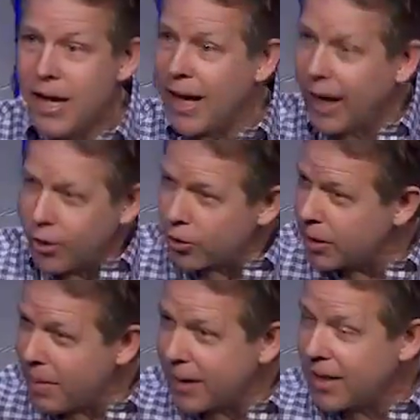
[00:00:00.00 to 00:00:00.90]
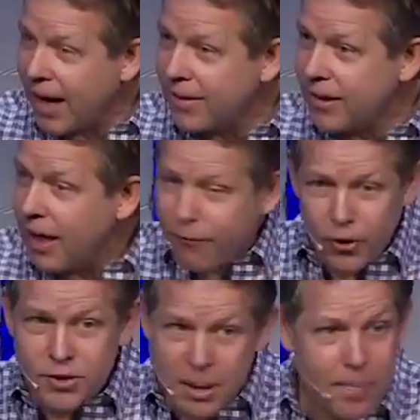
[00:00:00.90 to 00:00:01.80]
and I learned about tithing. At
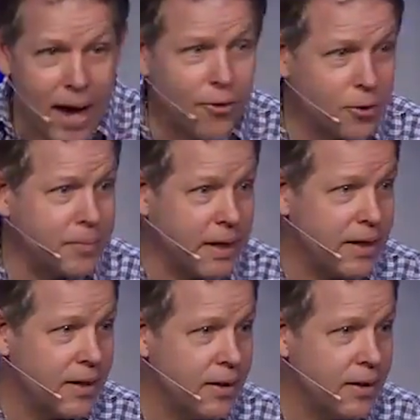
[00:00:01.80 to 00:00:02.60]
first, it bothered me.